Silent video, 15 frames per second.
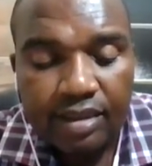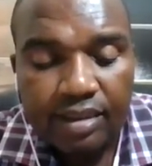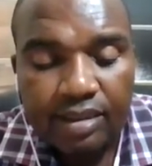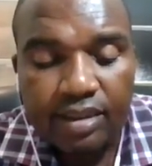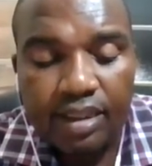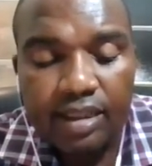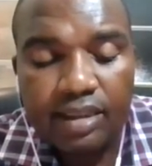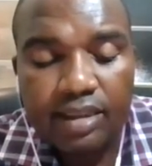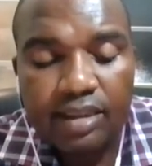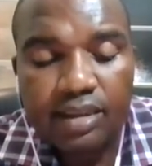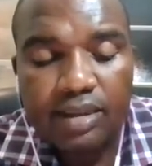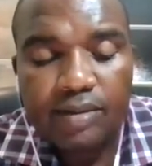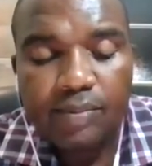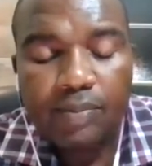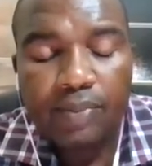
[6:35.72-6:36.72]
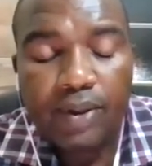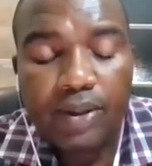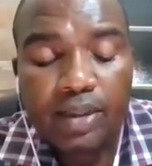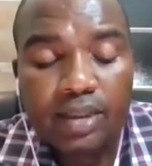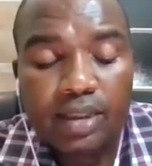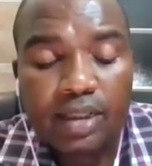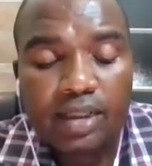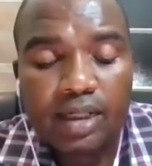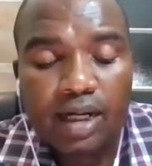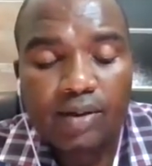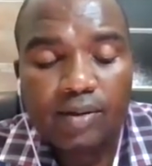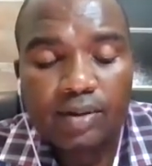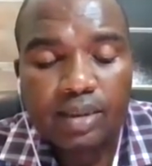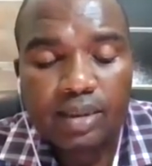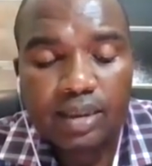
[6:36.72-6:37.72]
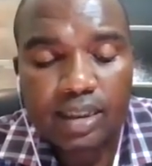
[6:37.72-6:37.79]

they pointed out